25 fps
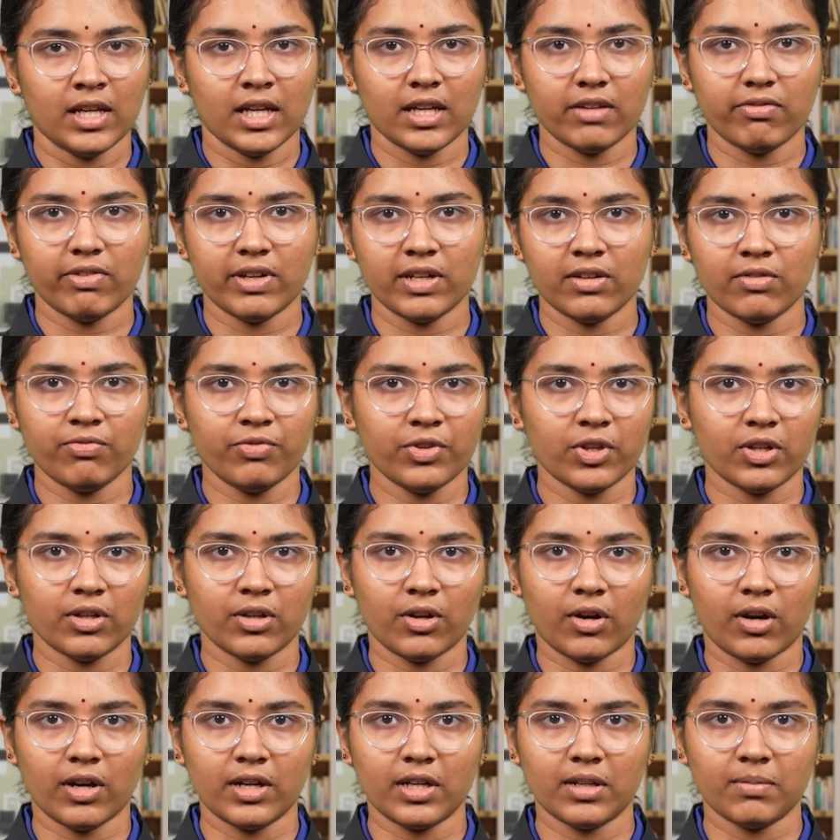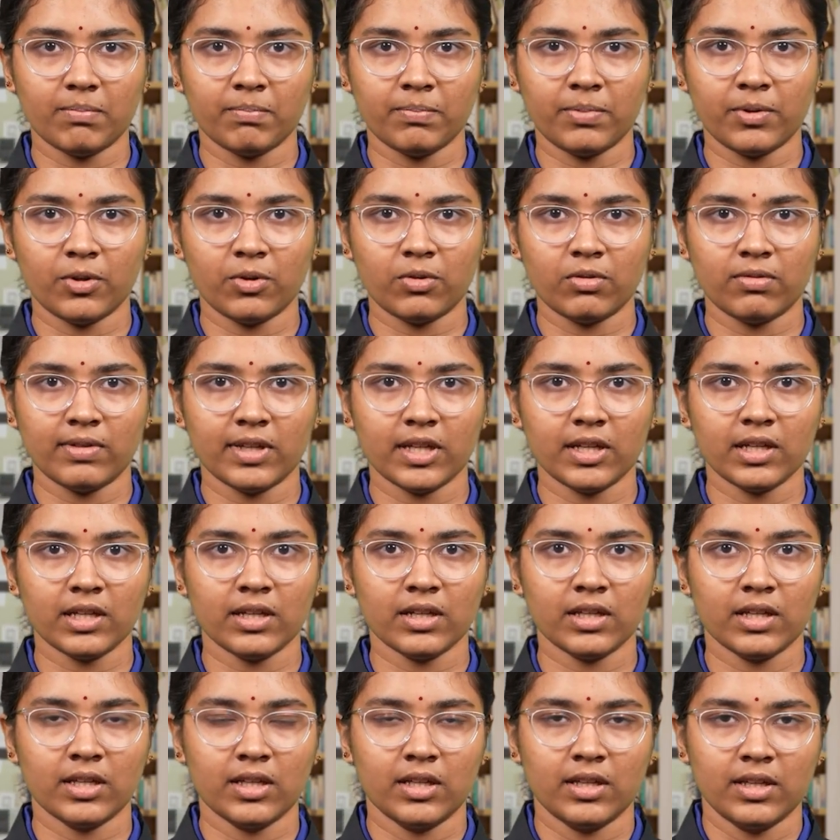Even if you're not
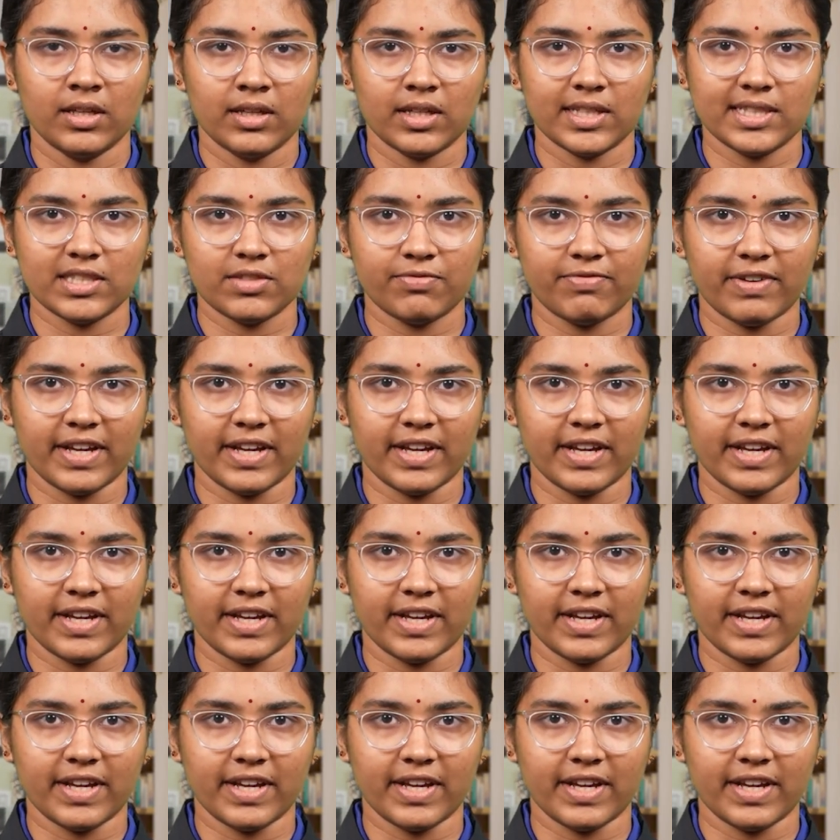improving, it's